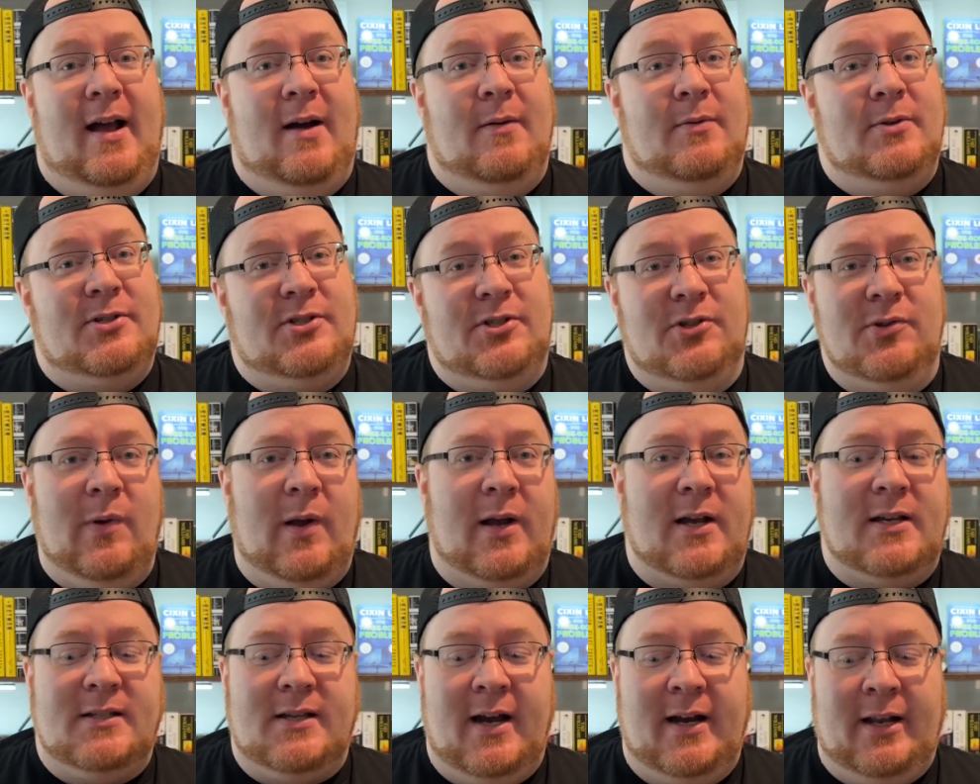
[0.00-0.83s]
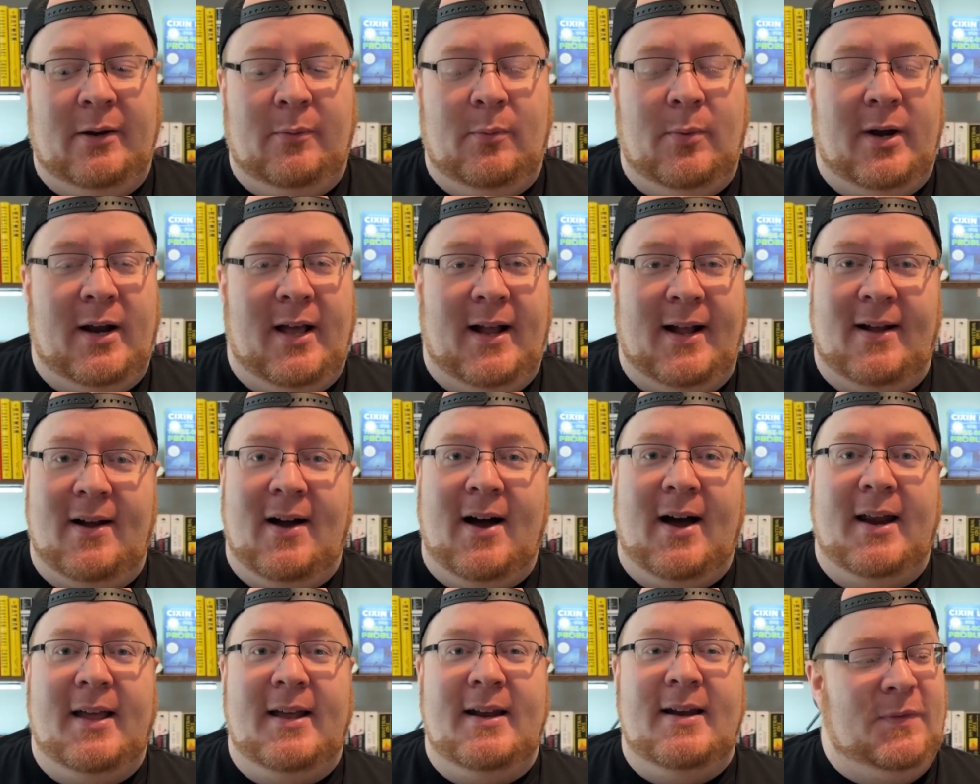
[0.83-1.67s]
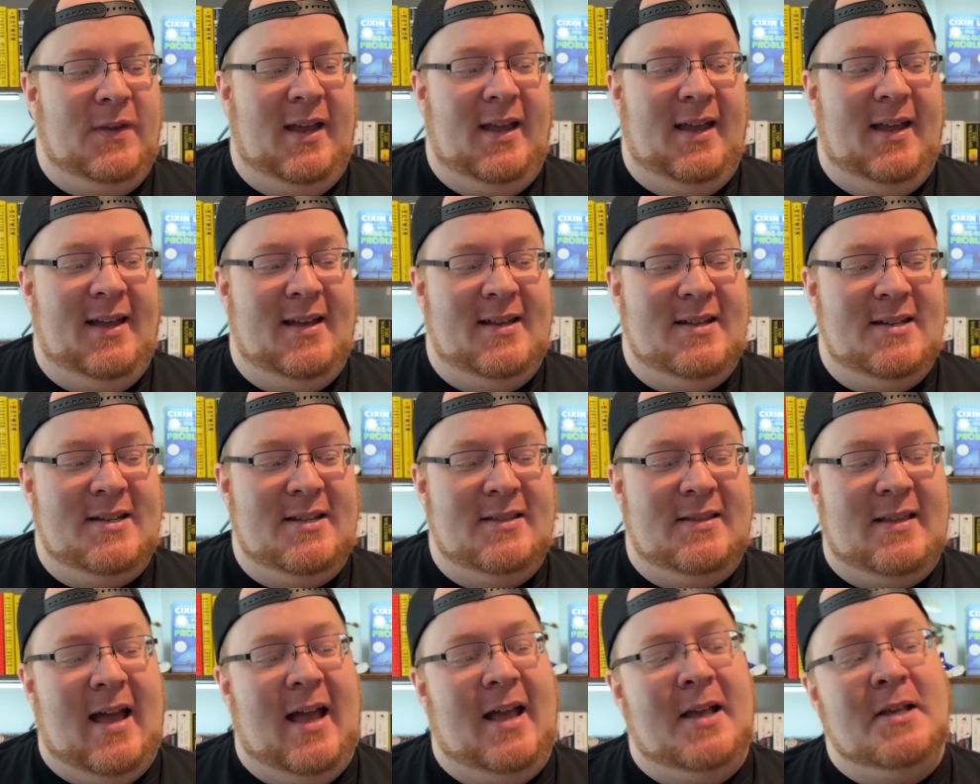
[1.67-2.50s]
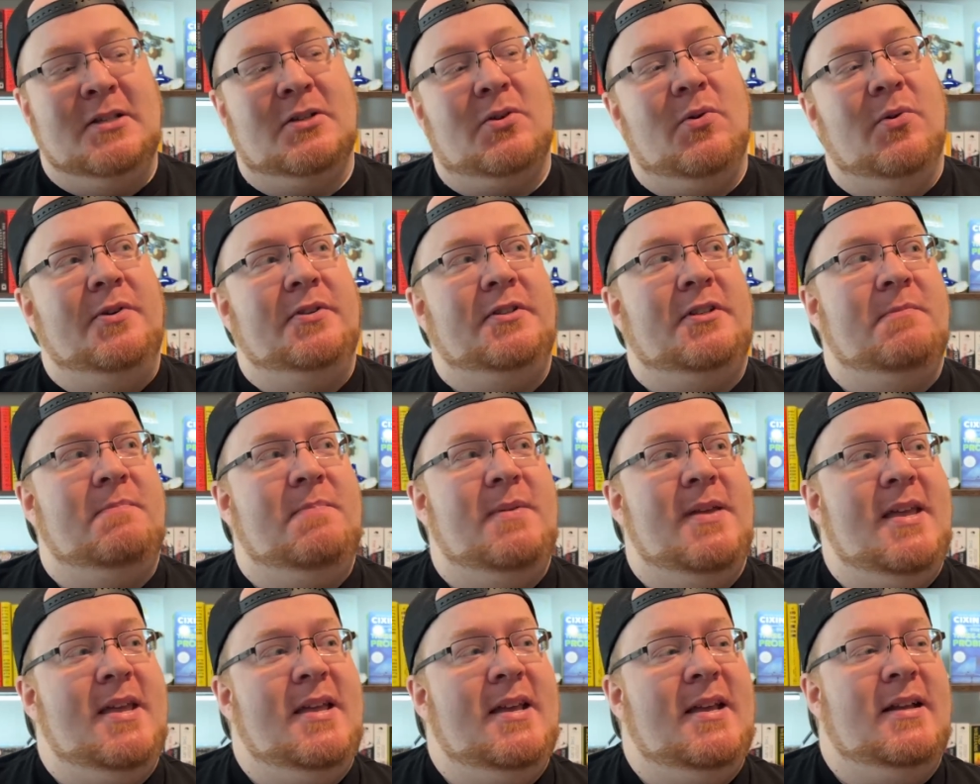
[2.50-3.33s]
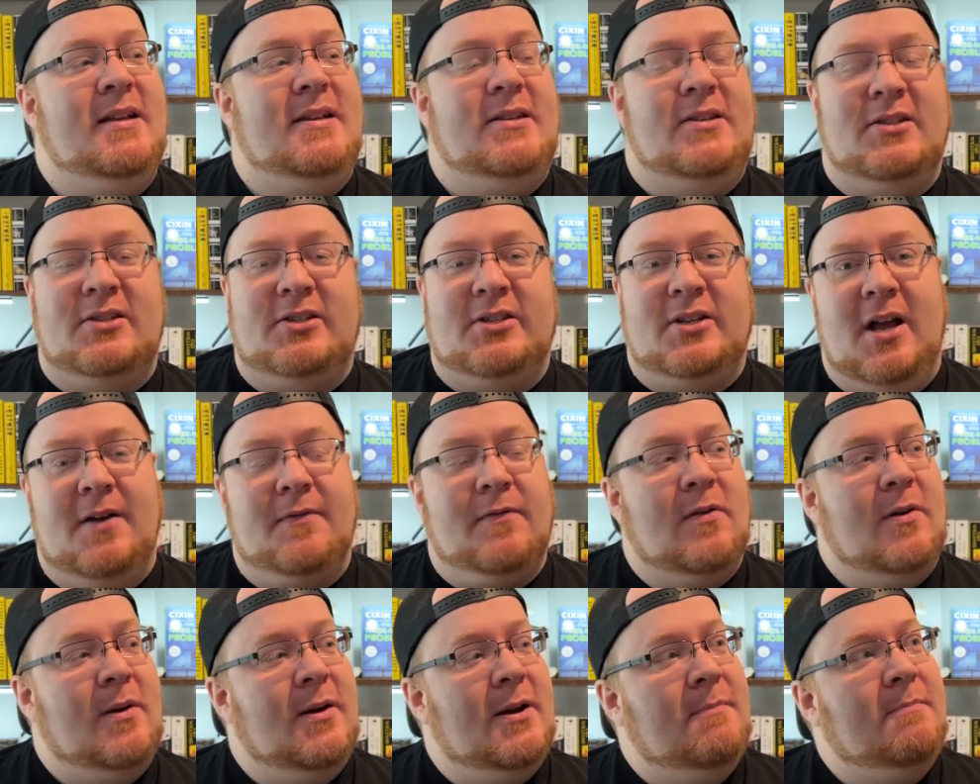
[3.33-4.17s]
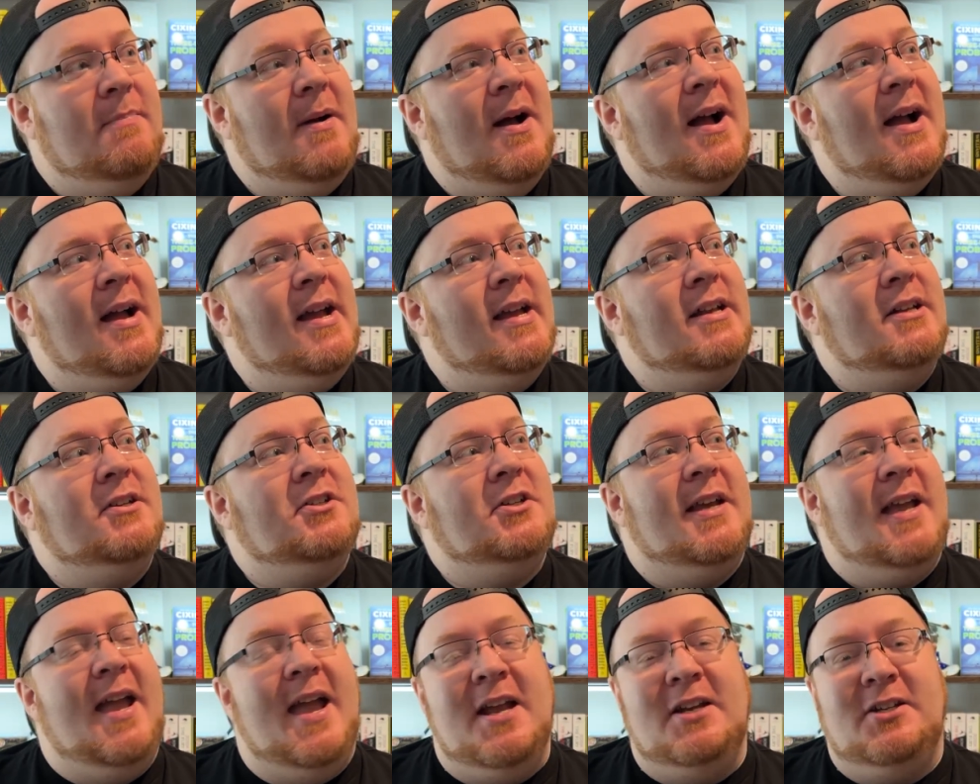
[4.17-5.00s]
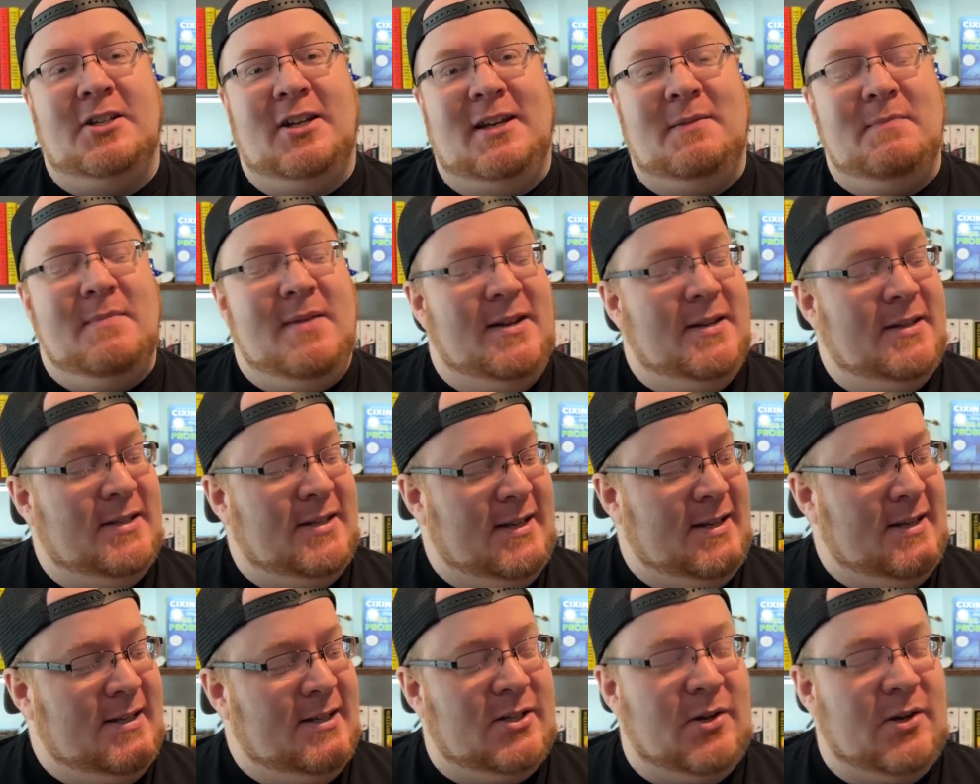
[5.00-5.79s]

I was too excited when I got it, and that is going to be Discovery by J.A.J. Minton.